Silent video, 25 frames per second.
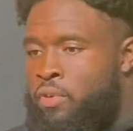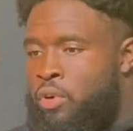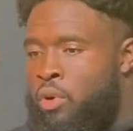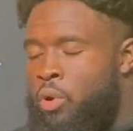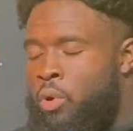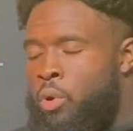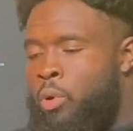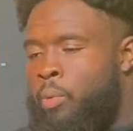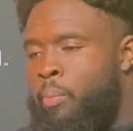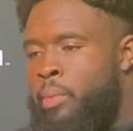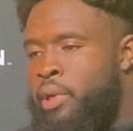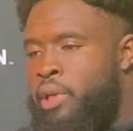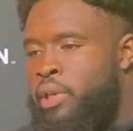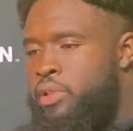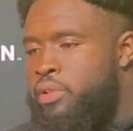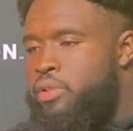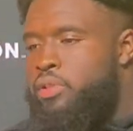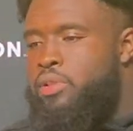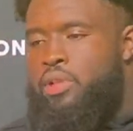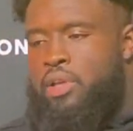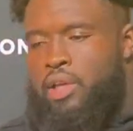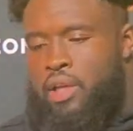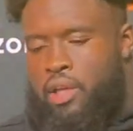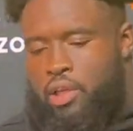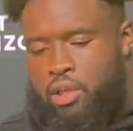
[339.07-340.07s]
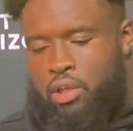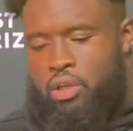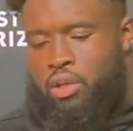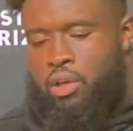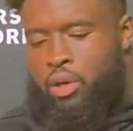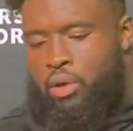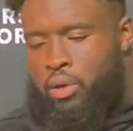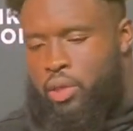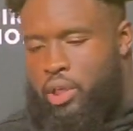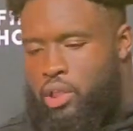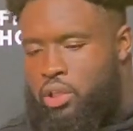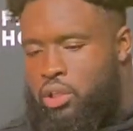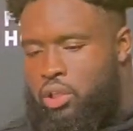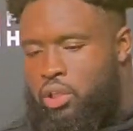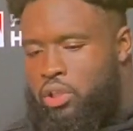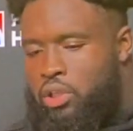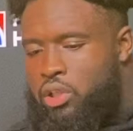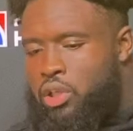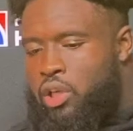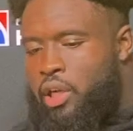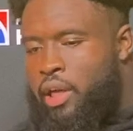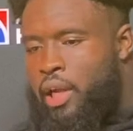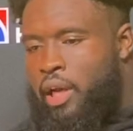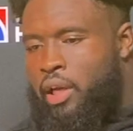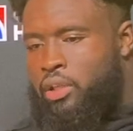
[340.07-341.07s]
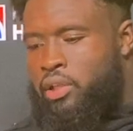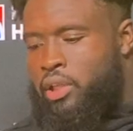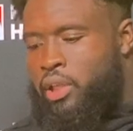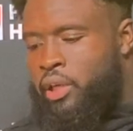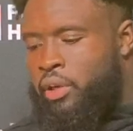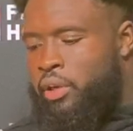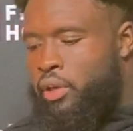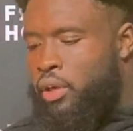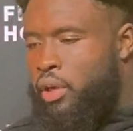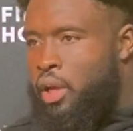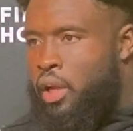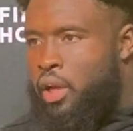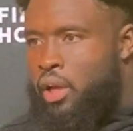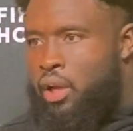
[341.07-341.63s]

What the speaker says: for Ole Miss. And, you know, he looked good out there.